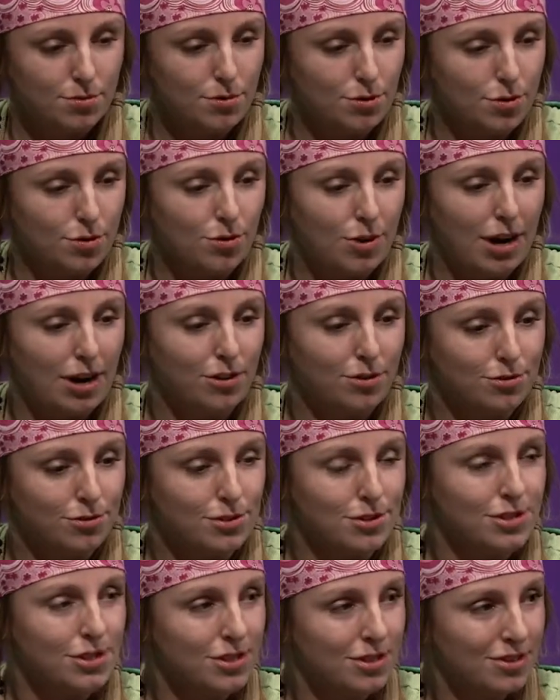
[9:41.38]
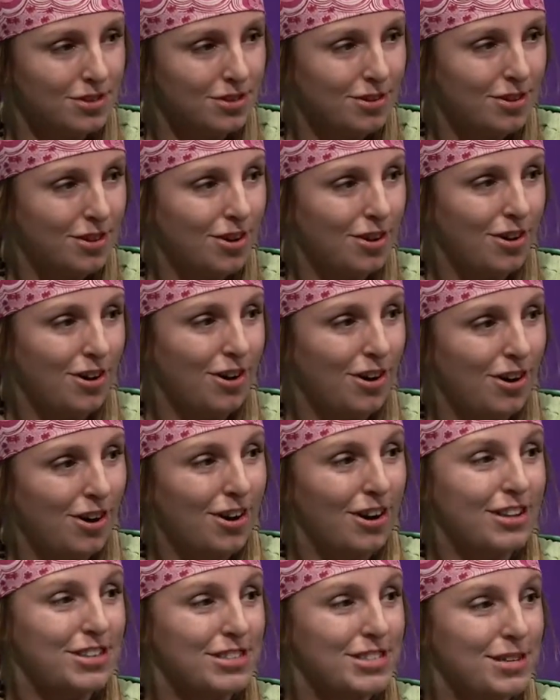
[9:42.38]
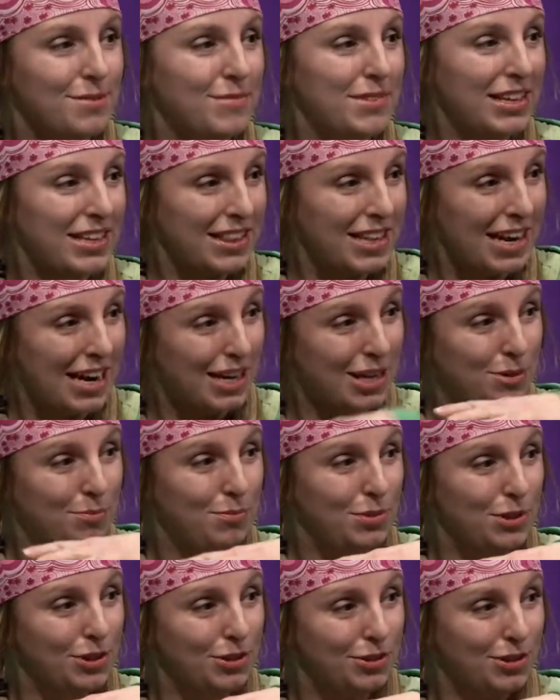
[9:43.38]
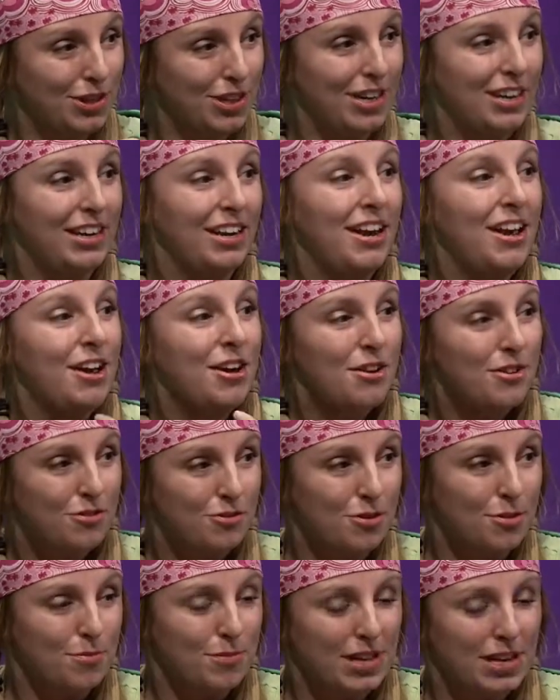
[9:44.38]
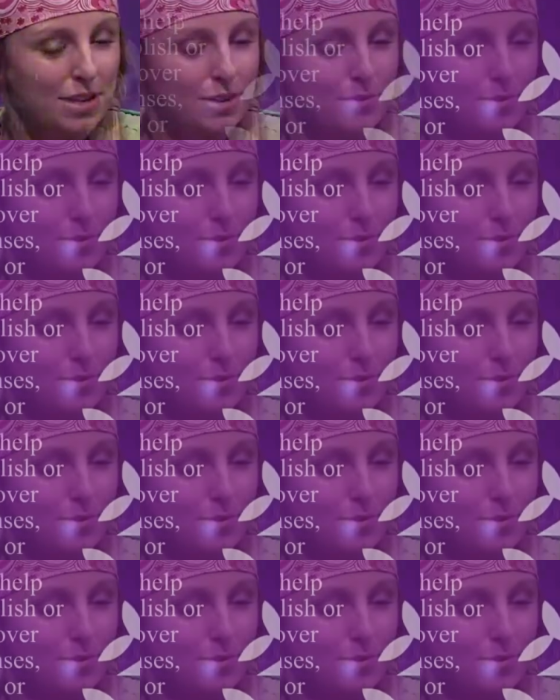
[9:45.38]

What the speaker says: ground on something that I could build on from there